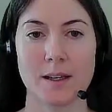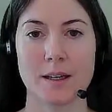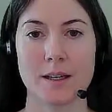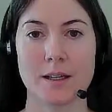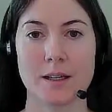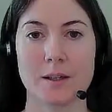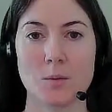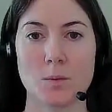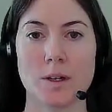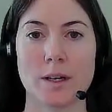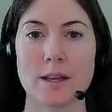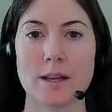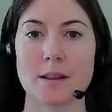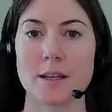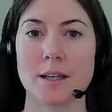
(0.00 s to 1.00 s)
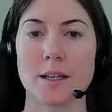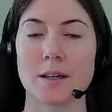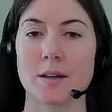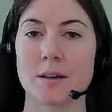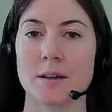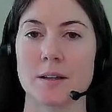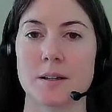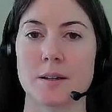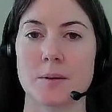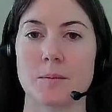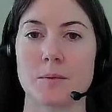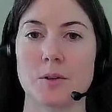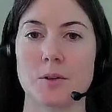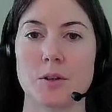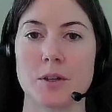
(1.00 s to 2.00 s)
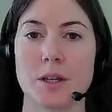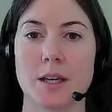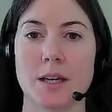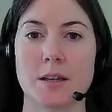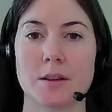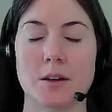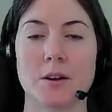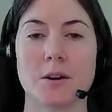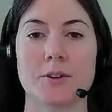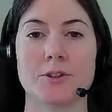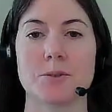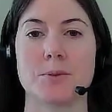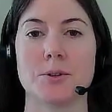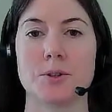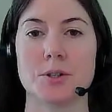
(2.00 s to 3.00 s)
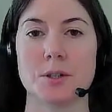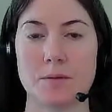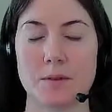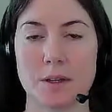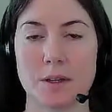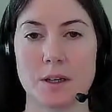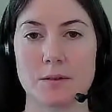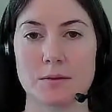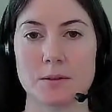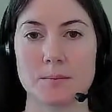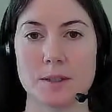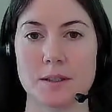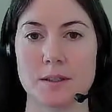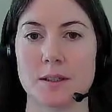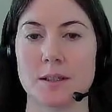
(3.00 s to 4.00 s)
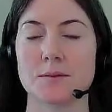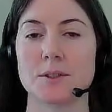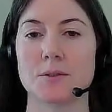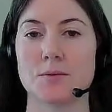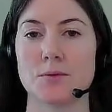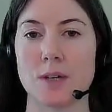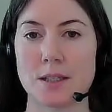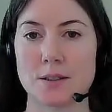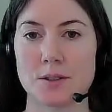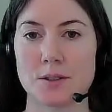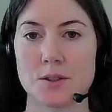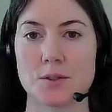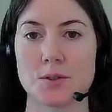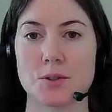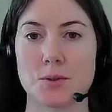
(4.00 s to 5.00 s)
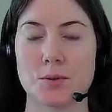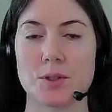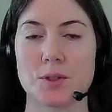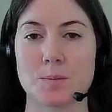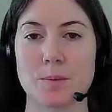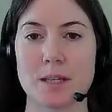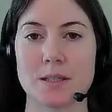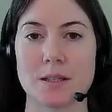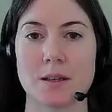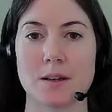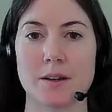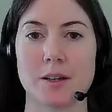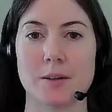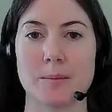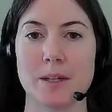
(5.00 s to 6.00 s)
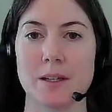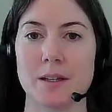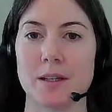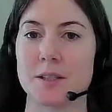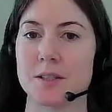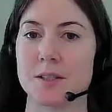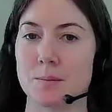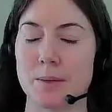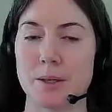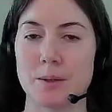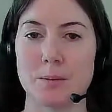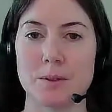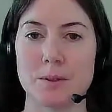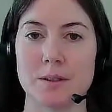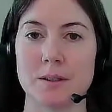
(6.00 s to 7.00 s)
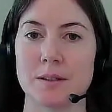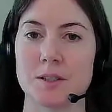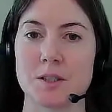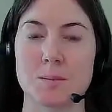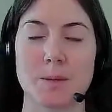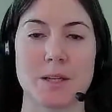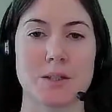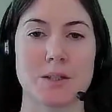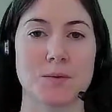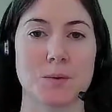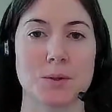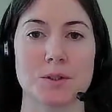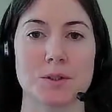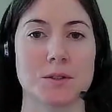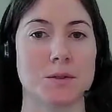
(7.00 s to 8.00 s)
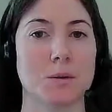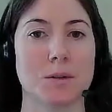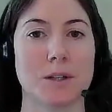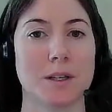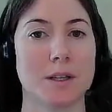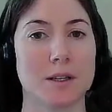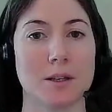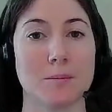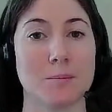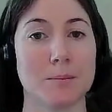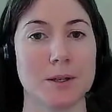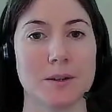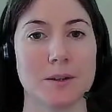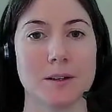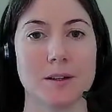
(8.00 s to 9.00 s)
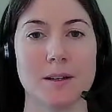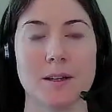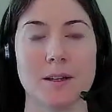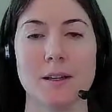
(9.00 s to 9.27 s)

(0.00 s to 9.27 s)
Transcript: Well, I think looking at the contribution of the government of defense to the space economy is a big one. The Space Force is only getting bigger.